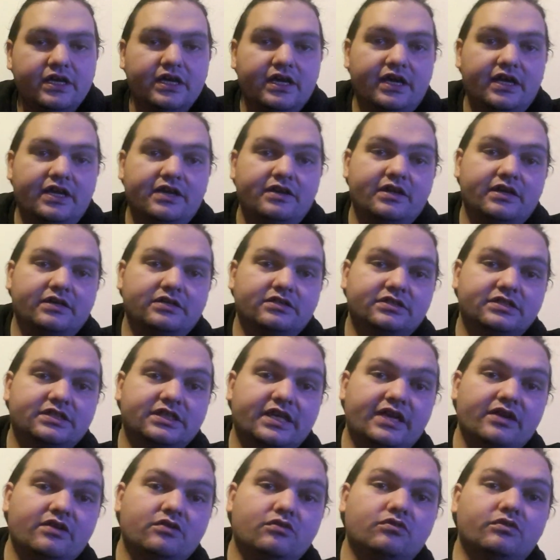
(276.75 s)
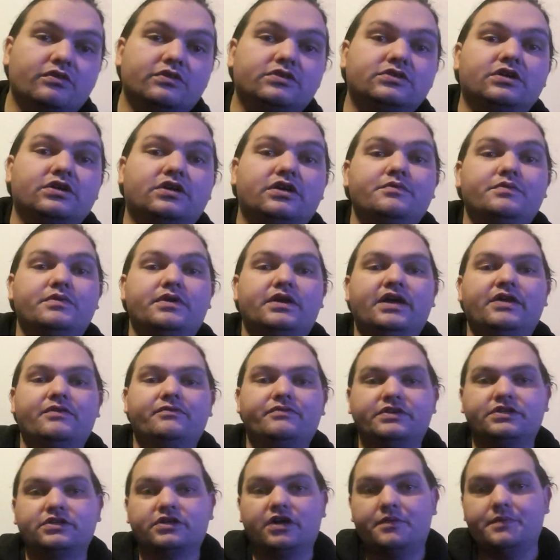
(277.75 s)
And as I say all the time,
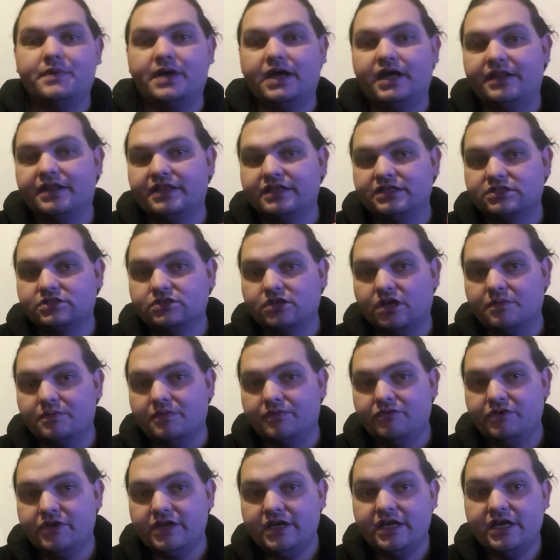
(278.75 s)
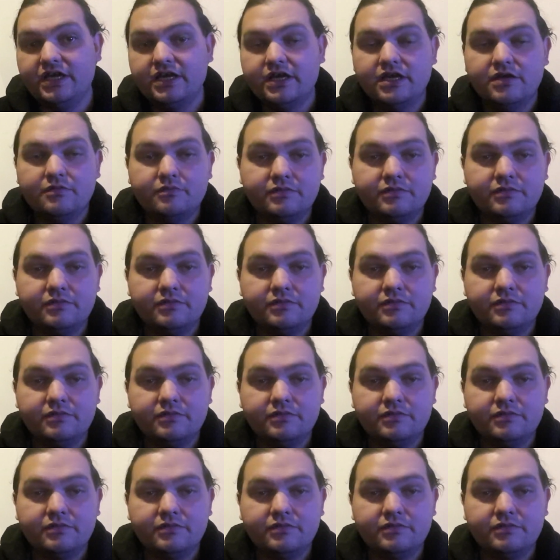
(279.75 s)
every time at this time of year,